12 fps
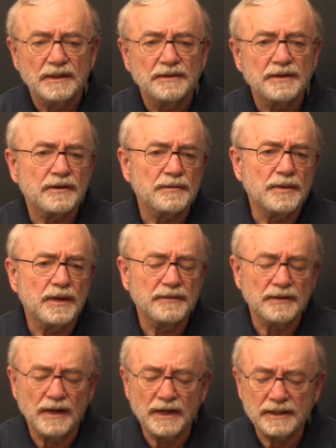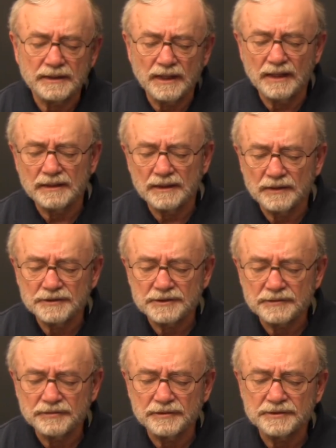Thereupon, the Haganah launched
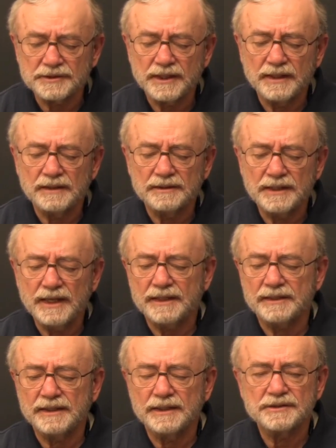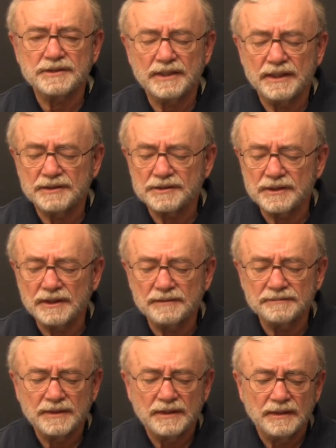a full-scale attack against the
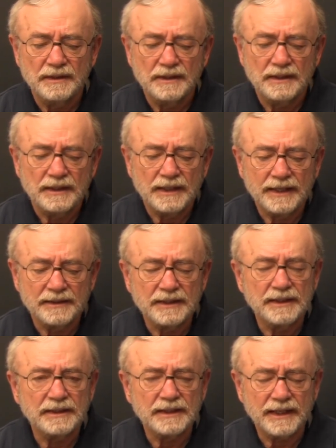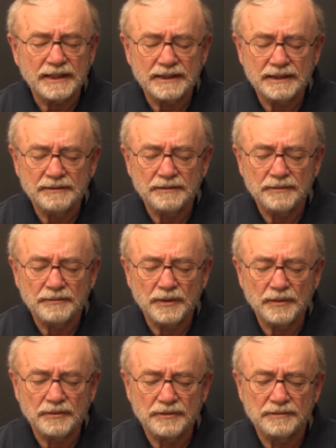Etzel and the Lehi
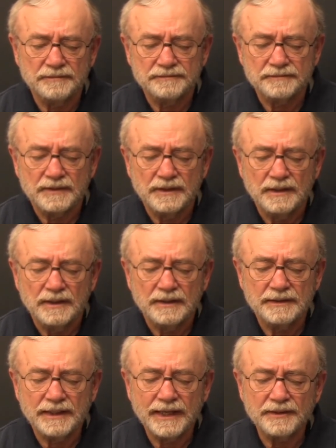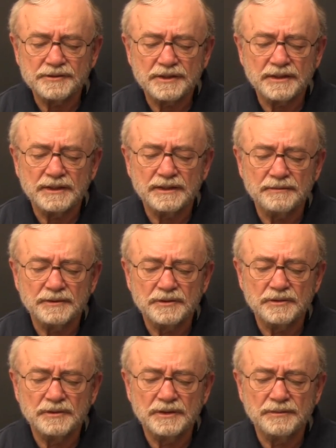both, denouncing them
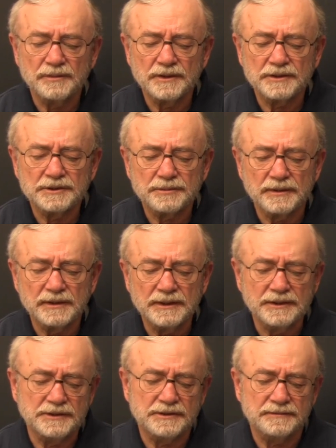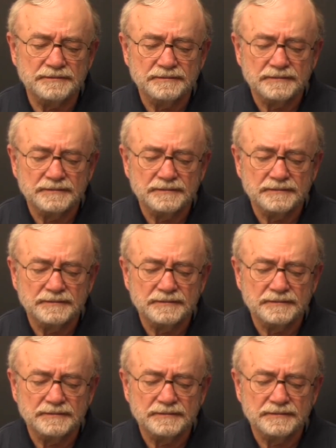to the British police.